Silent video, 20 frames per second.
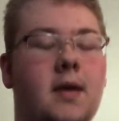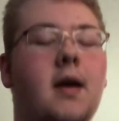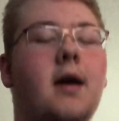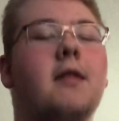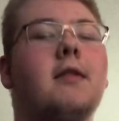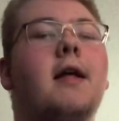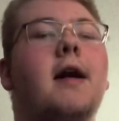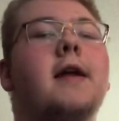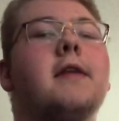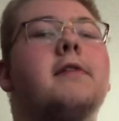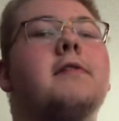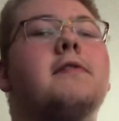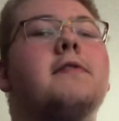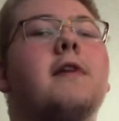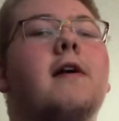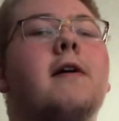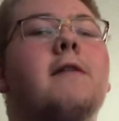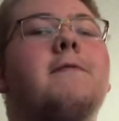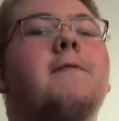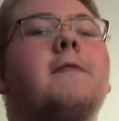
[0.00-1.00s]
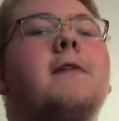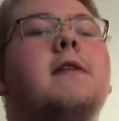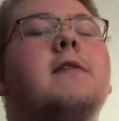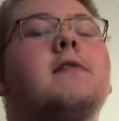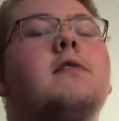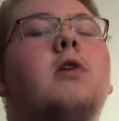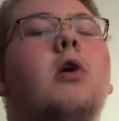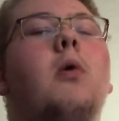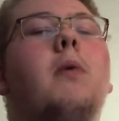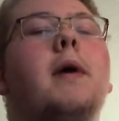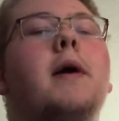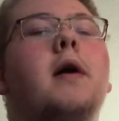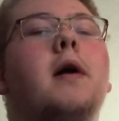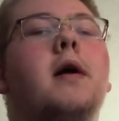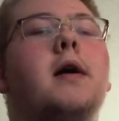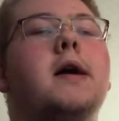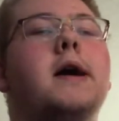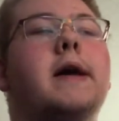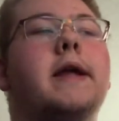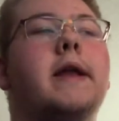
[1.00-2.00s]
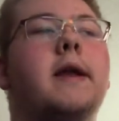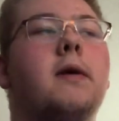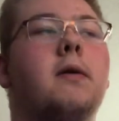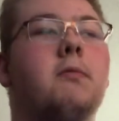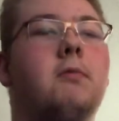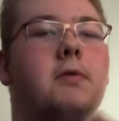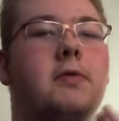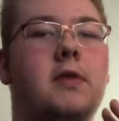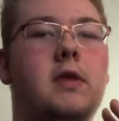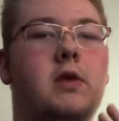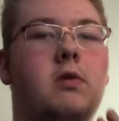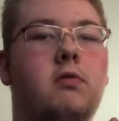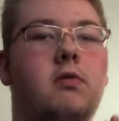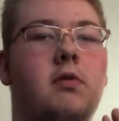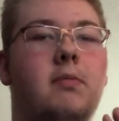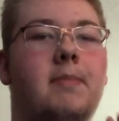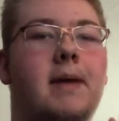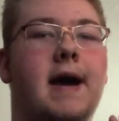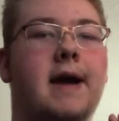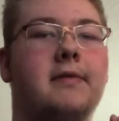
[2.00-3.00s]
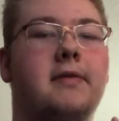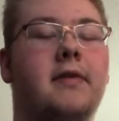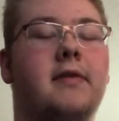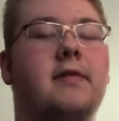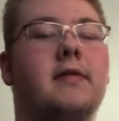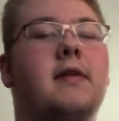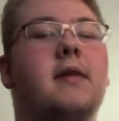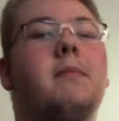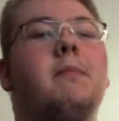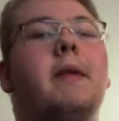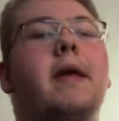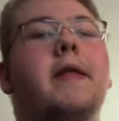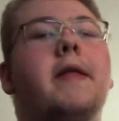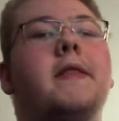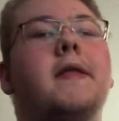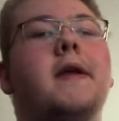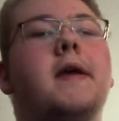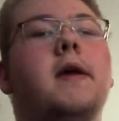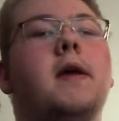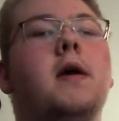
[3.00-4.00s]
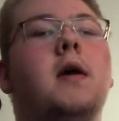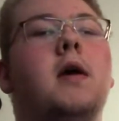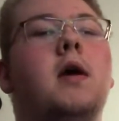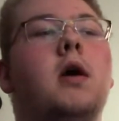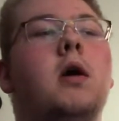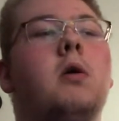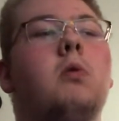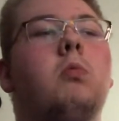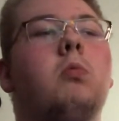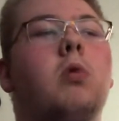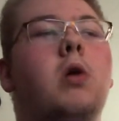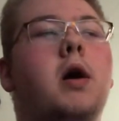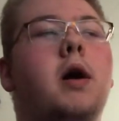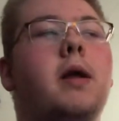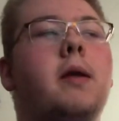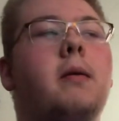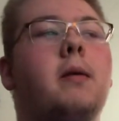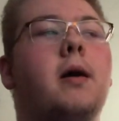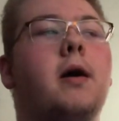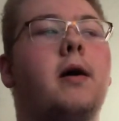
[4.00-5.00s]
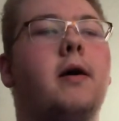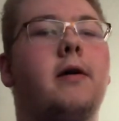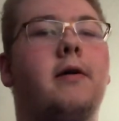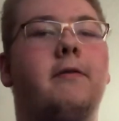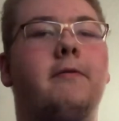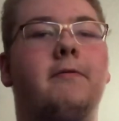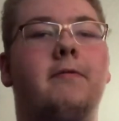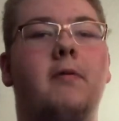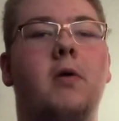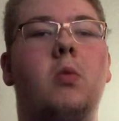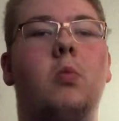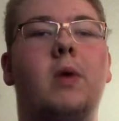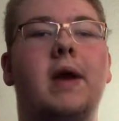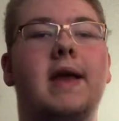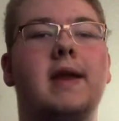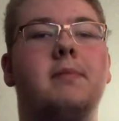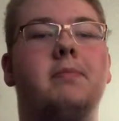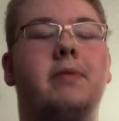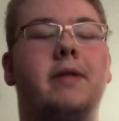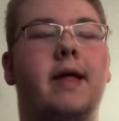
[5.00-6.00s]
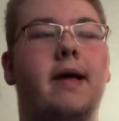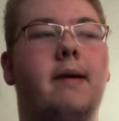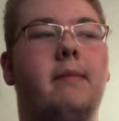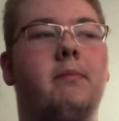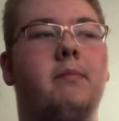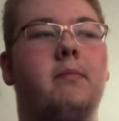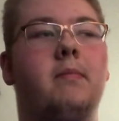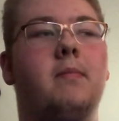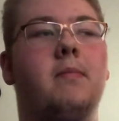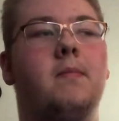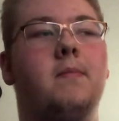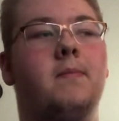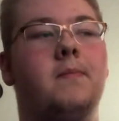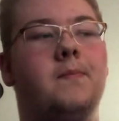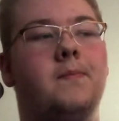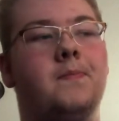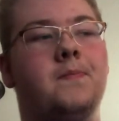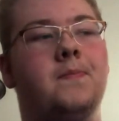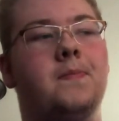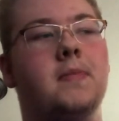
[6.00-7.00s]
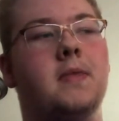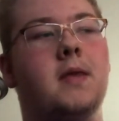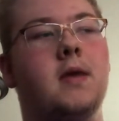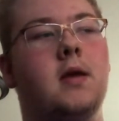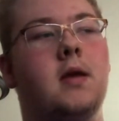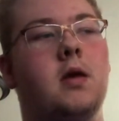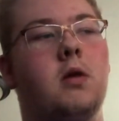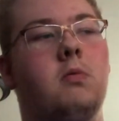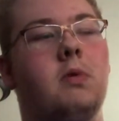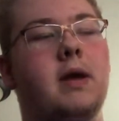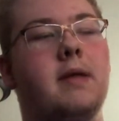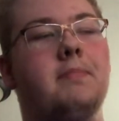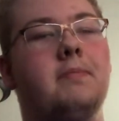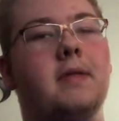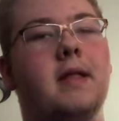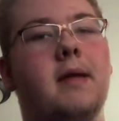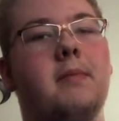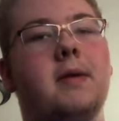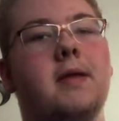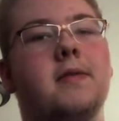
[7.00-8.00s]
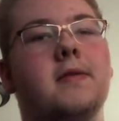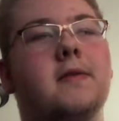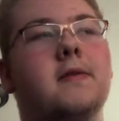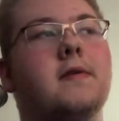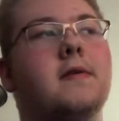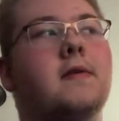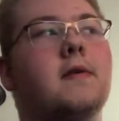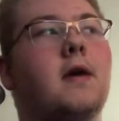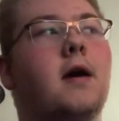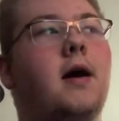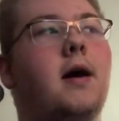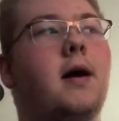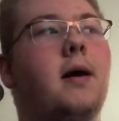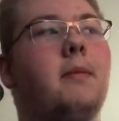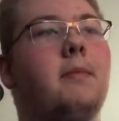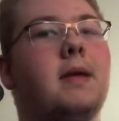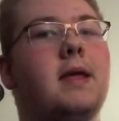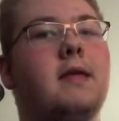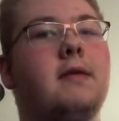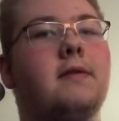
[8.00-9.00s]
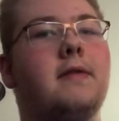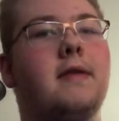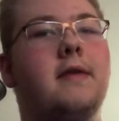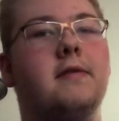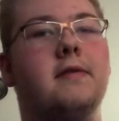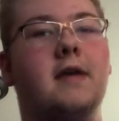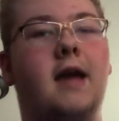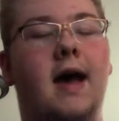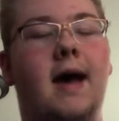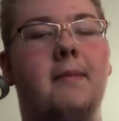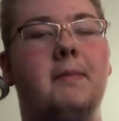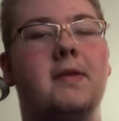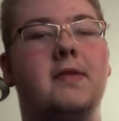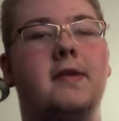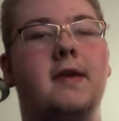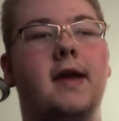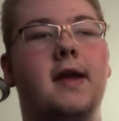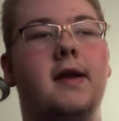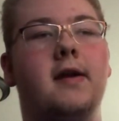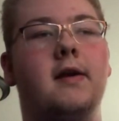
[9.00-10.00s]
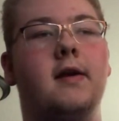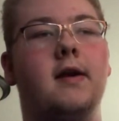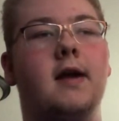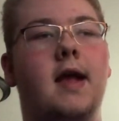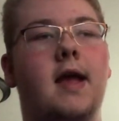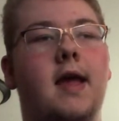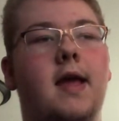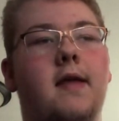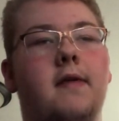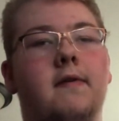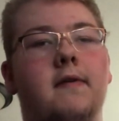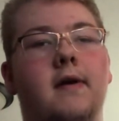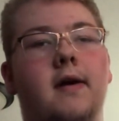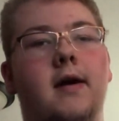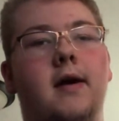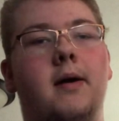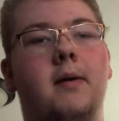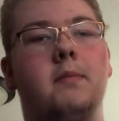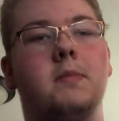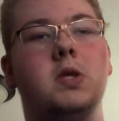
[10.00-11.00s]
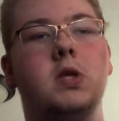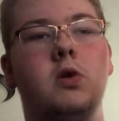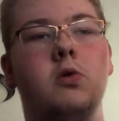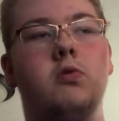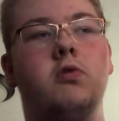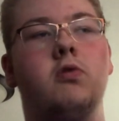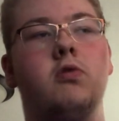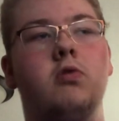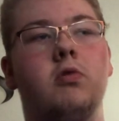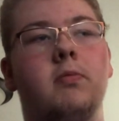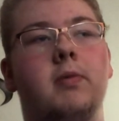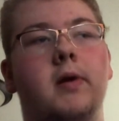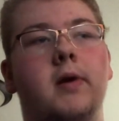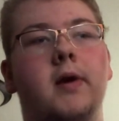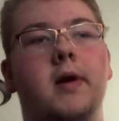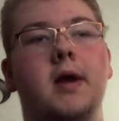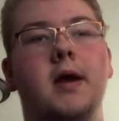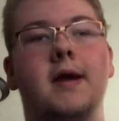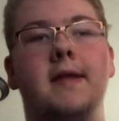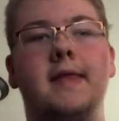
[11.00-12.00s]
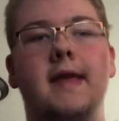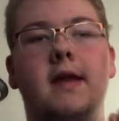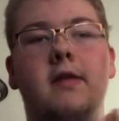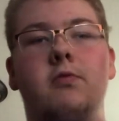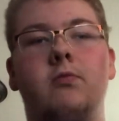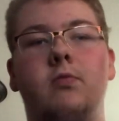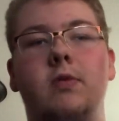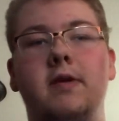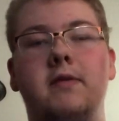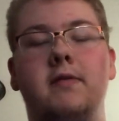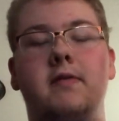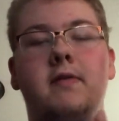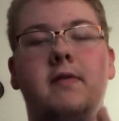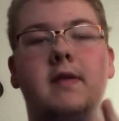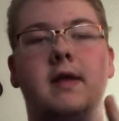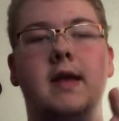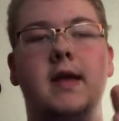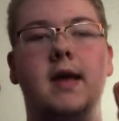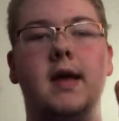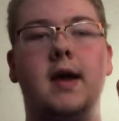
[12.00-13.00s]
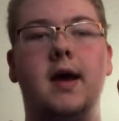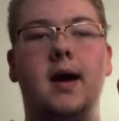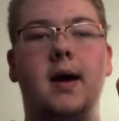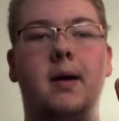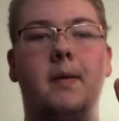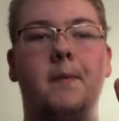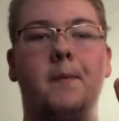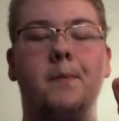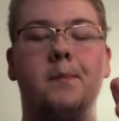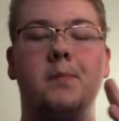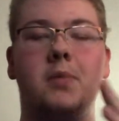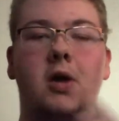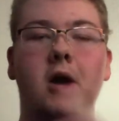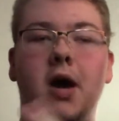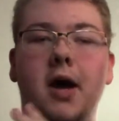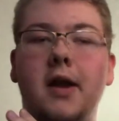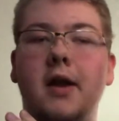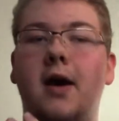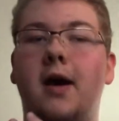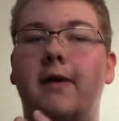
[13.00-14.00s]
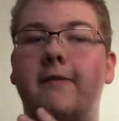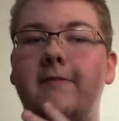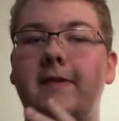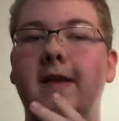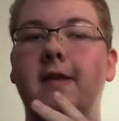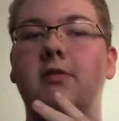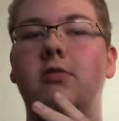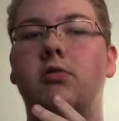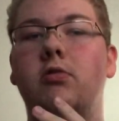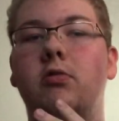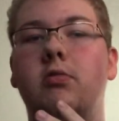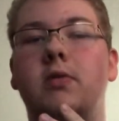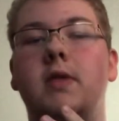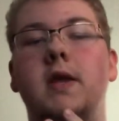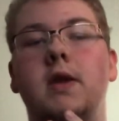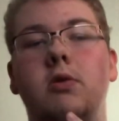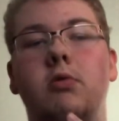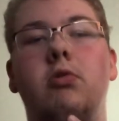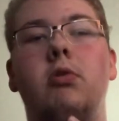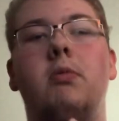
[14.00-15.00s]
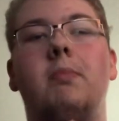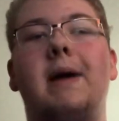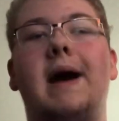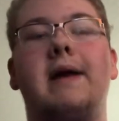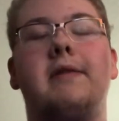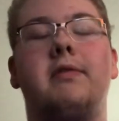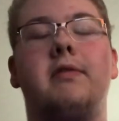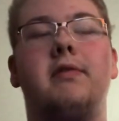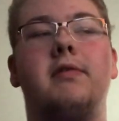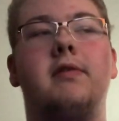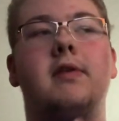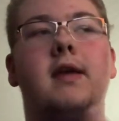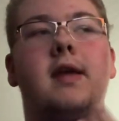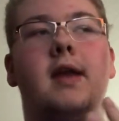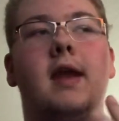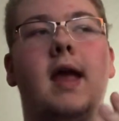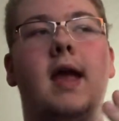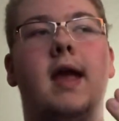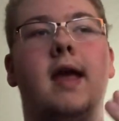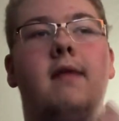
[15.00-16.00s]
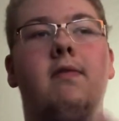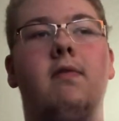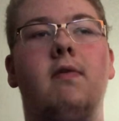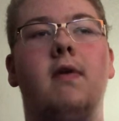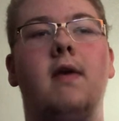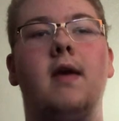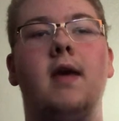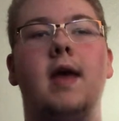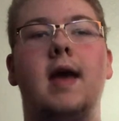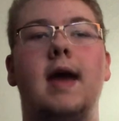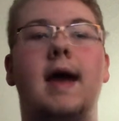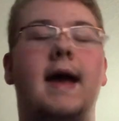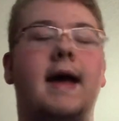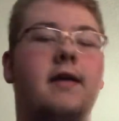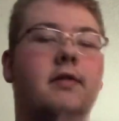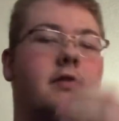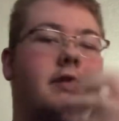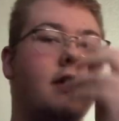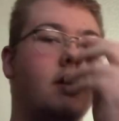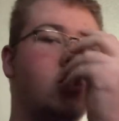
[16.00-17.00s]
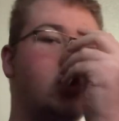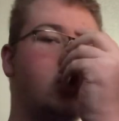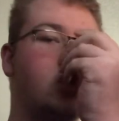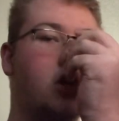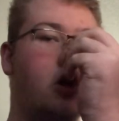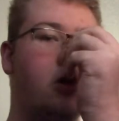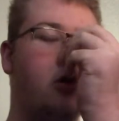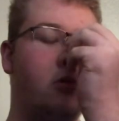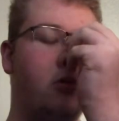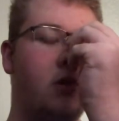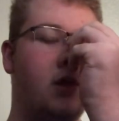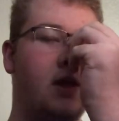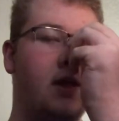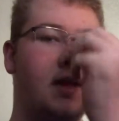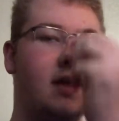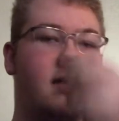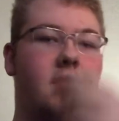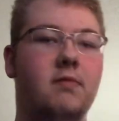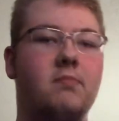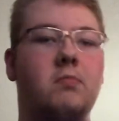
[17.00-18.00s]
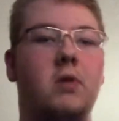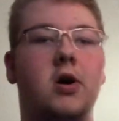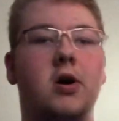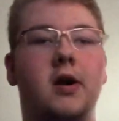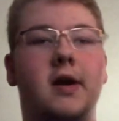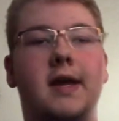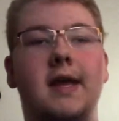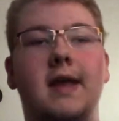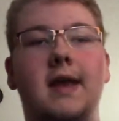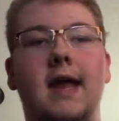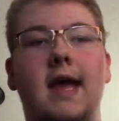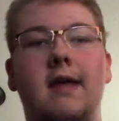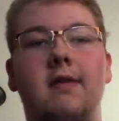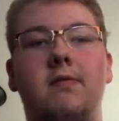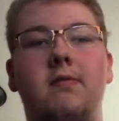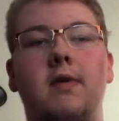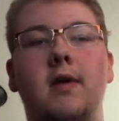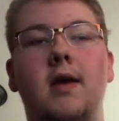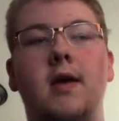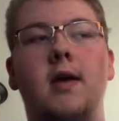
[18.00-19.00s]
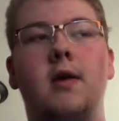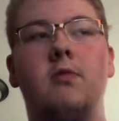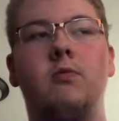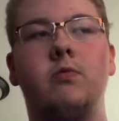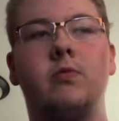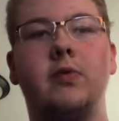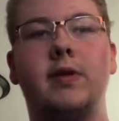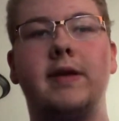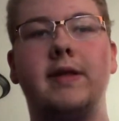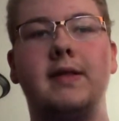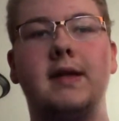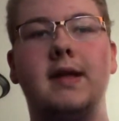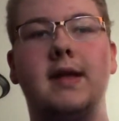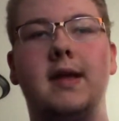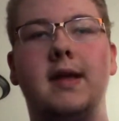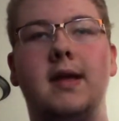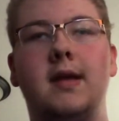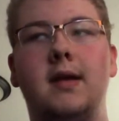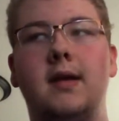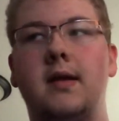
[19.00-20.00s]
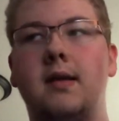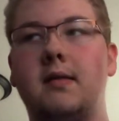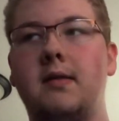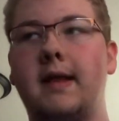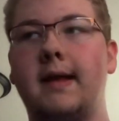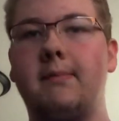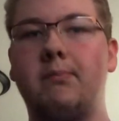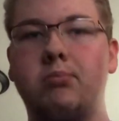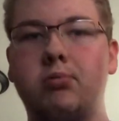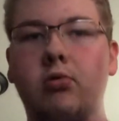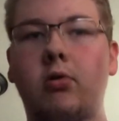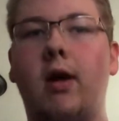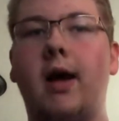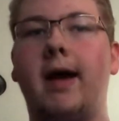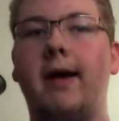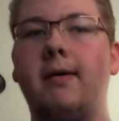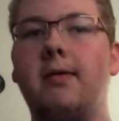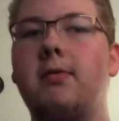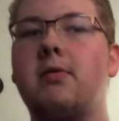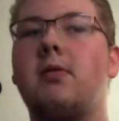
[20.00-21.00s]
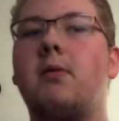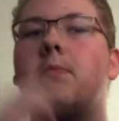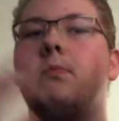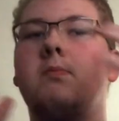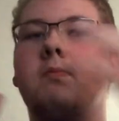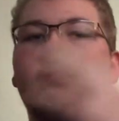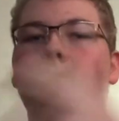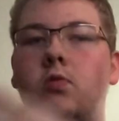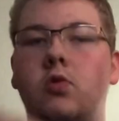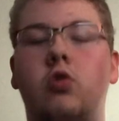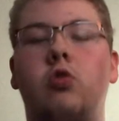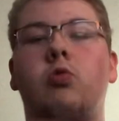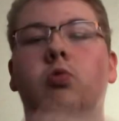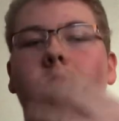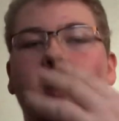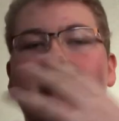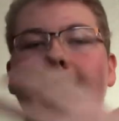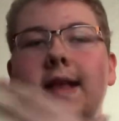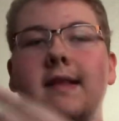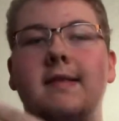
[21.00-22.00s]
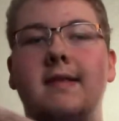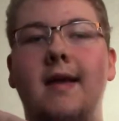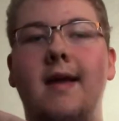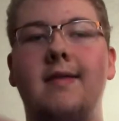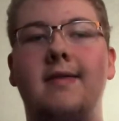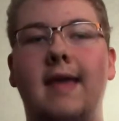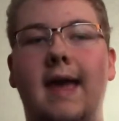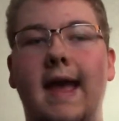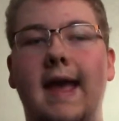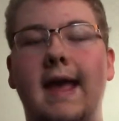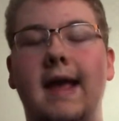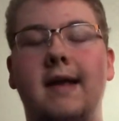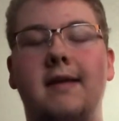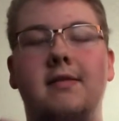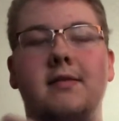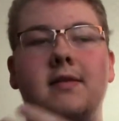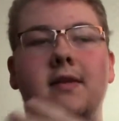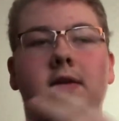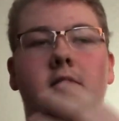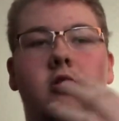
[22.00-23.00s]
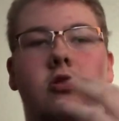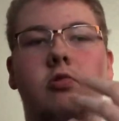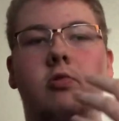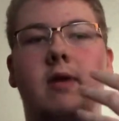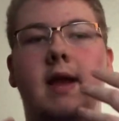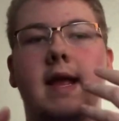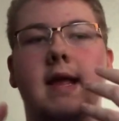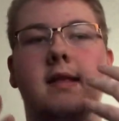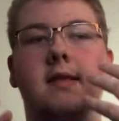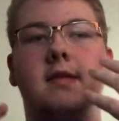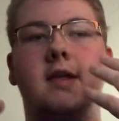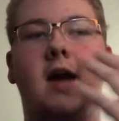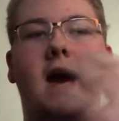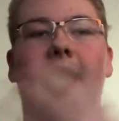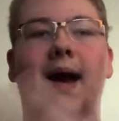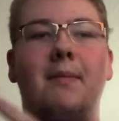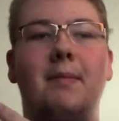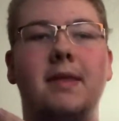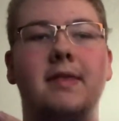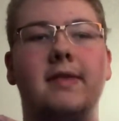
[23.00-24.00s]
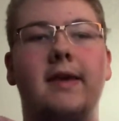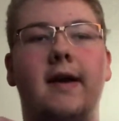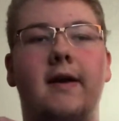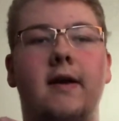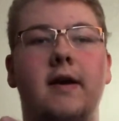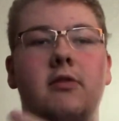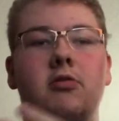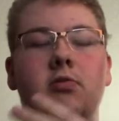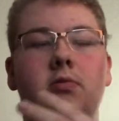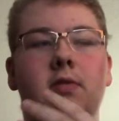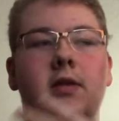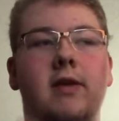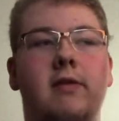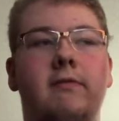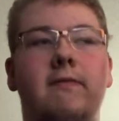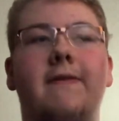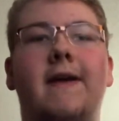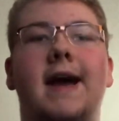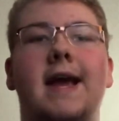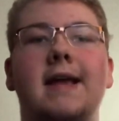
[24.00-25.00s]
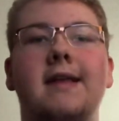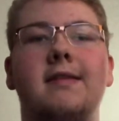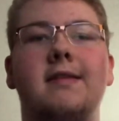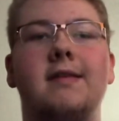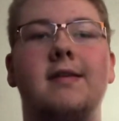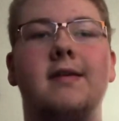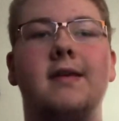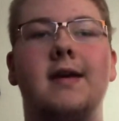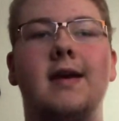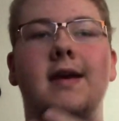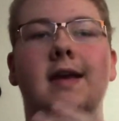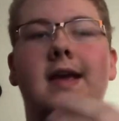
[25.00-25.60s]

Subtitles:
A lot of stuff is going on with the YouTube boxing scene, mainly one of Wade Plemons is this commentator and YouTuber that has recently gone off into the YouTube boxing scene and has showed his mark and has really like brought some great takes and great commentary to these fights.